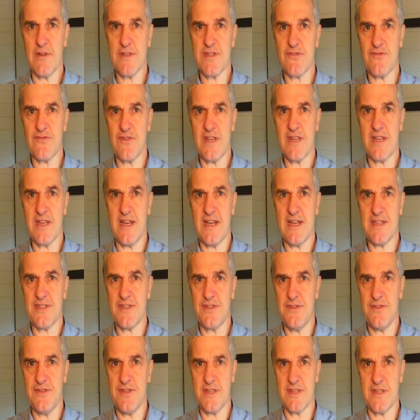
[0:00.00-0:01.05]
my
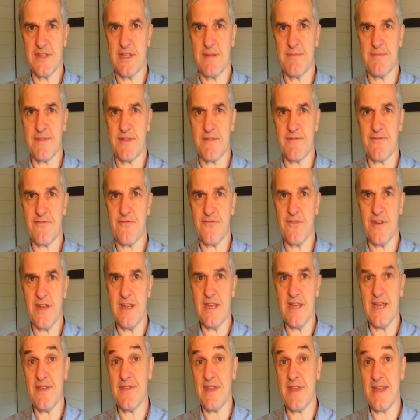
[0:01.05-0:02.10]
screencast using something
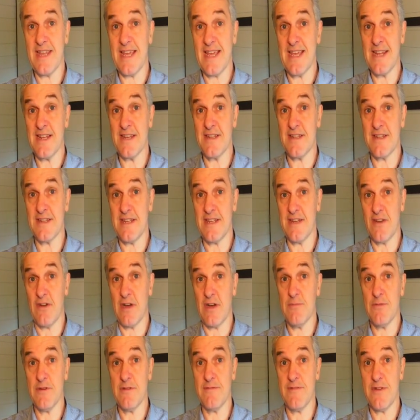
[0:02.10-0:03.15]
free and then edit it in
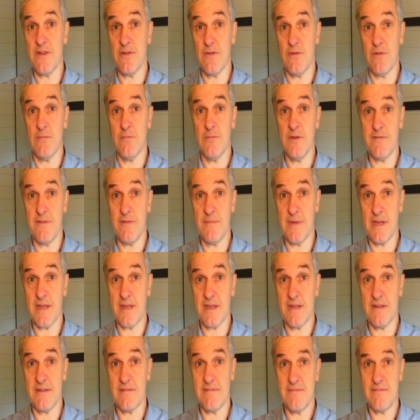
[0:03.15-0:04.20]
iMovie or Movie
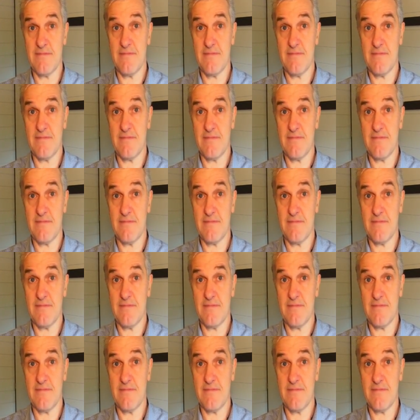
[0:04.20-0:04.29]
Maker?